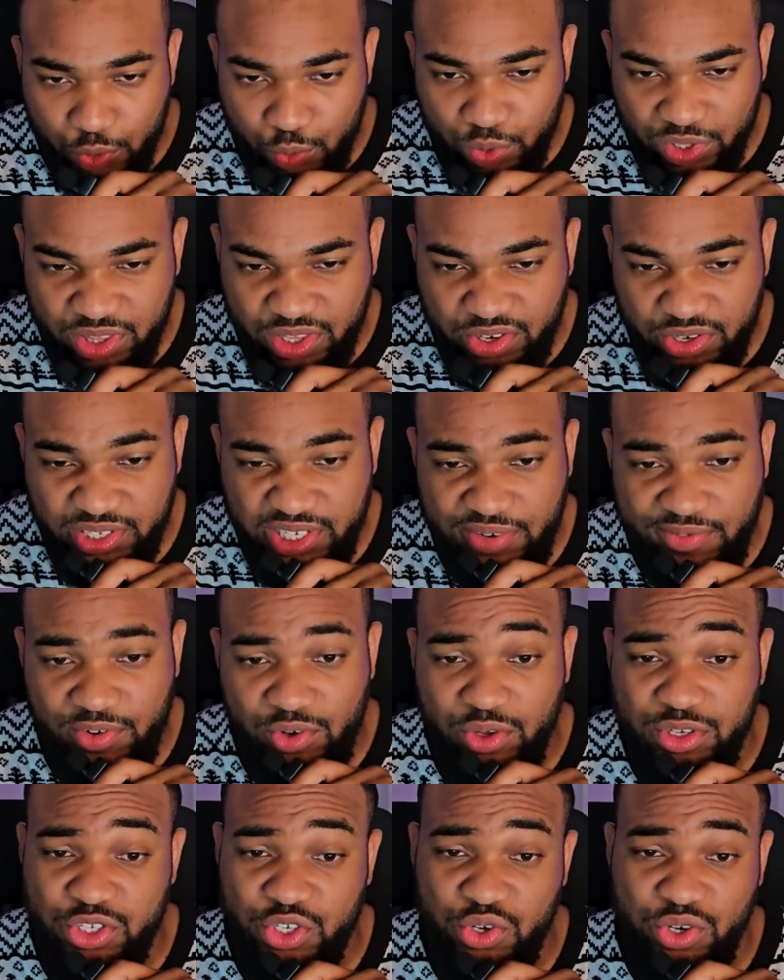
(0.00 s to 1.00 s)
Wood 37
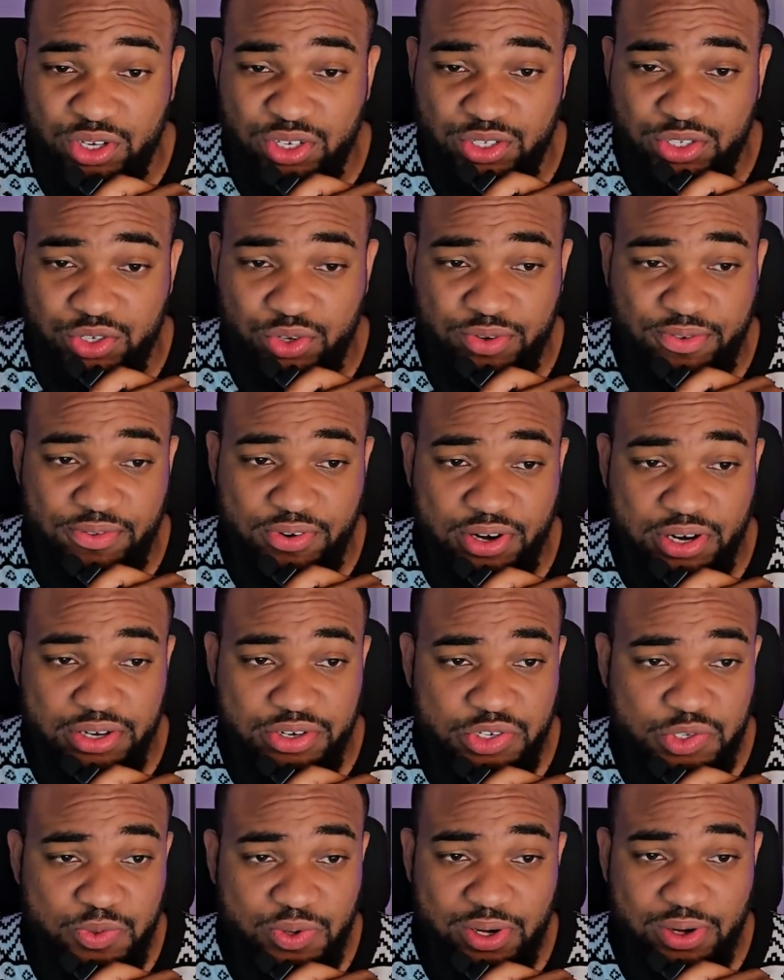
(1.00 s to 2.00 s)
looks good so far
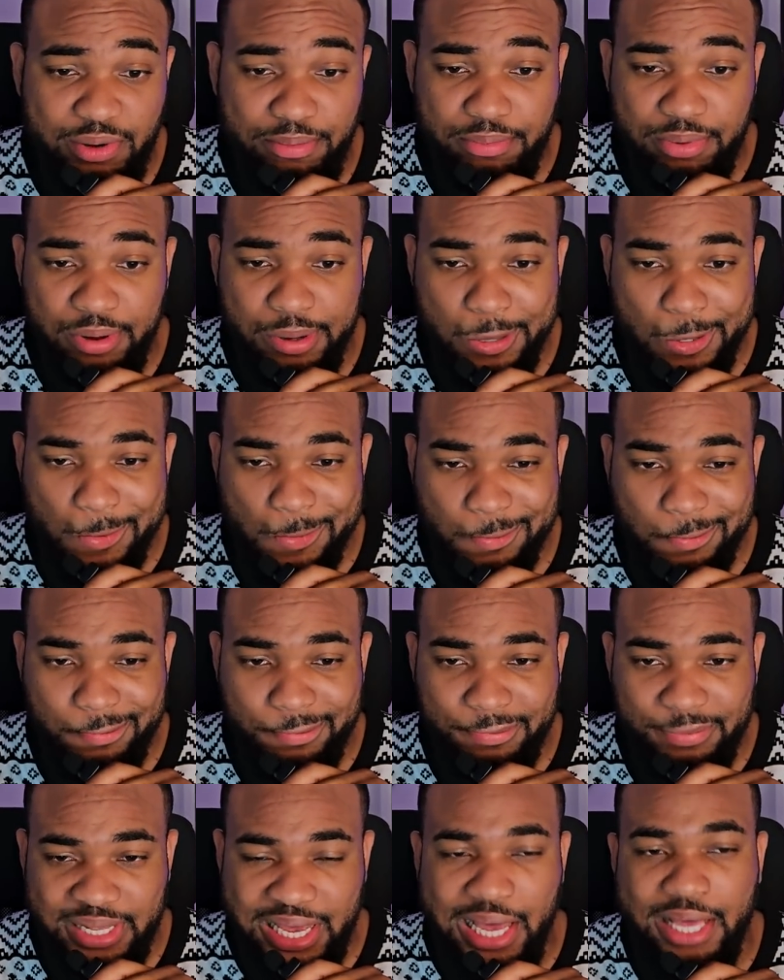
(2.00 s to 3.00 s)
as well, but
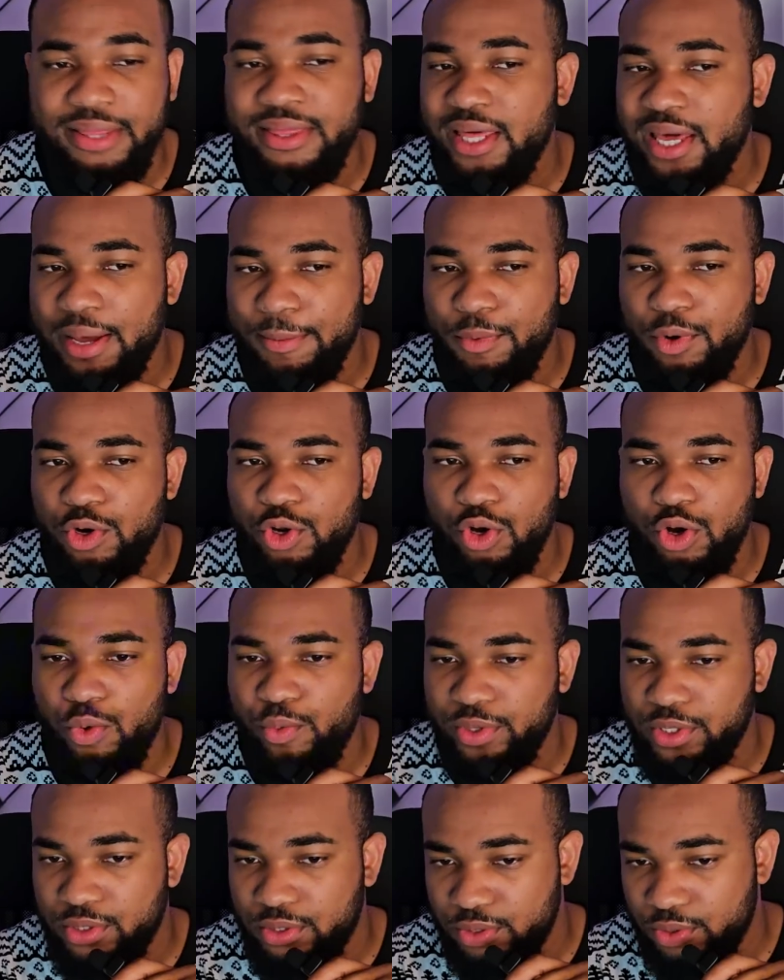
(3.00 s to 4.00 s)
I think I'm gonna go
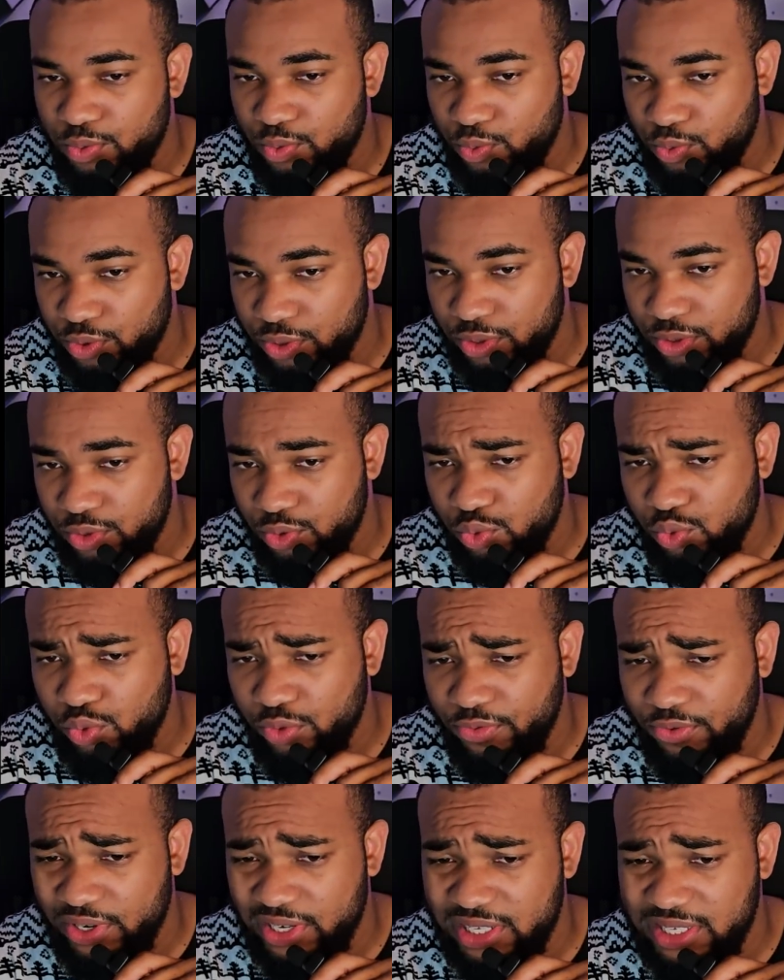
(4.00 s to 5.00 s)
with wood. Ooh,
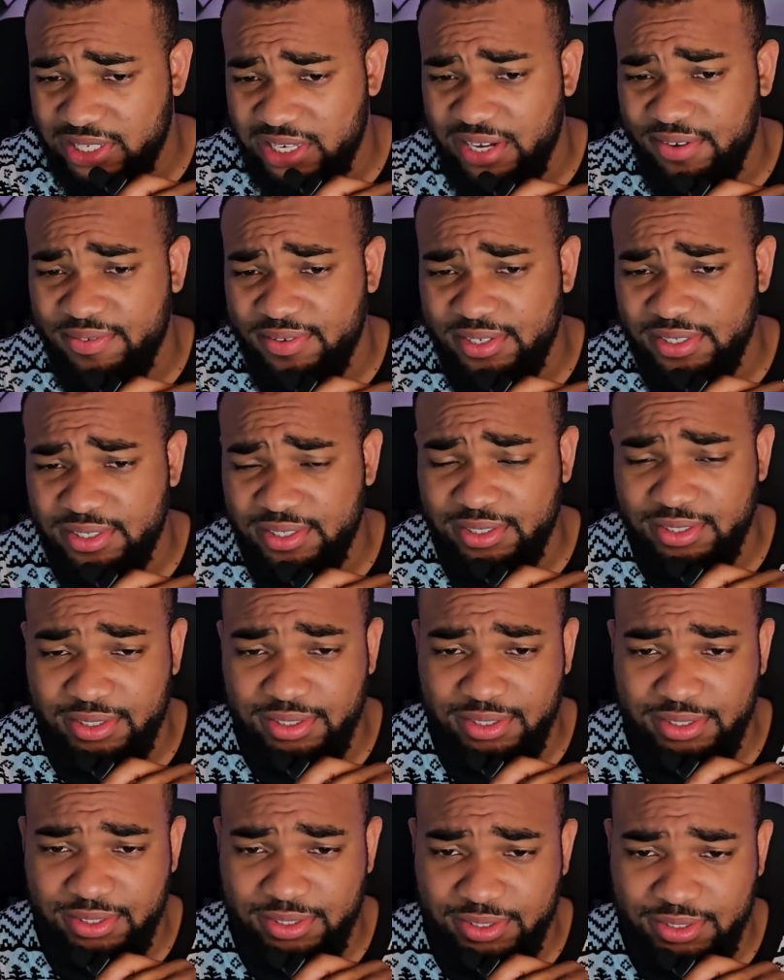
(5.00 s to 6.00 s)
47.
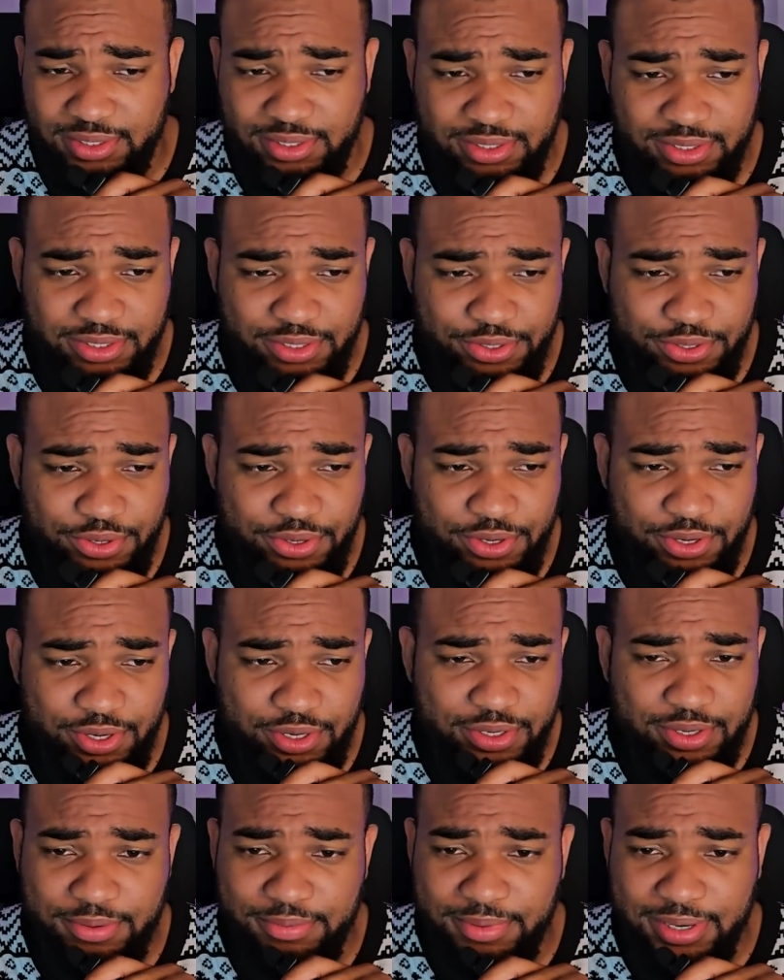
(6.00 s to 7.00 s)
Good
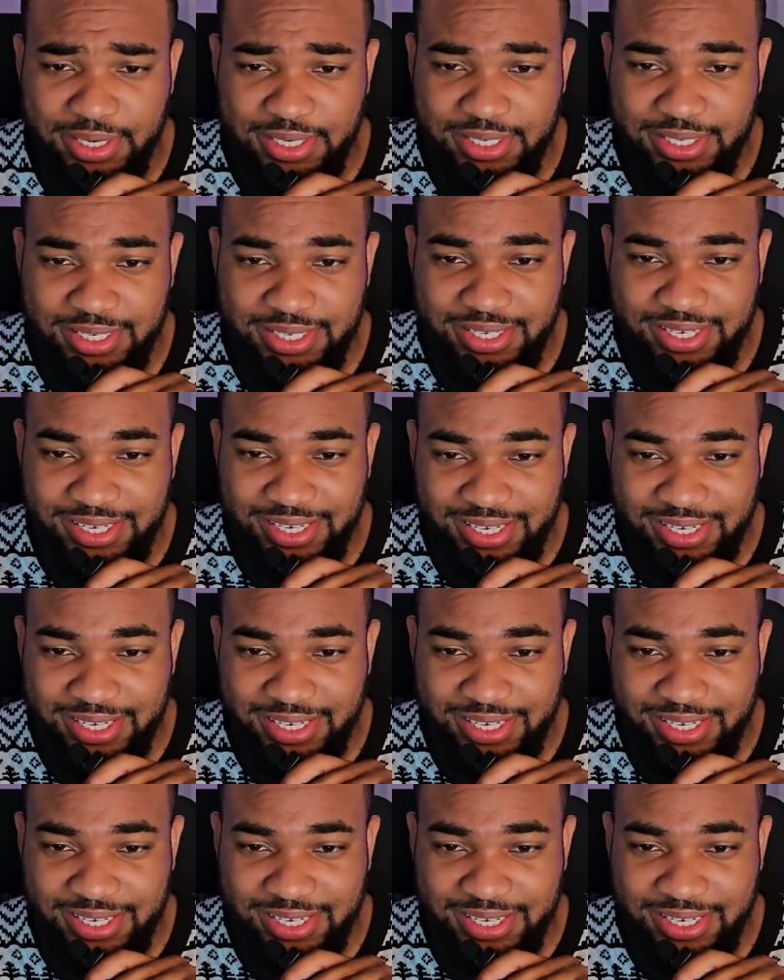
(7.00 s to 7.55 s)
God Almighty.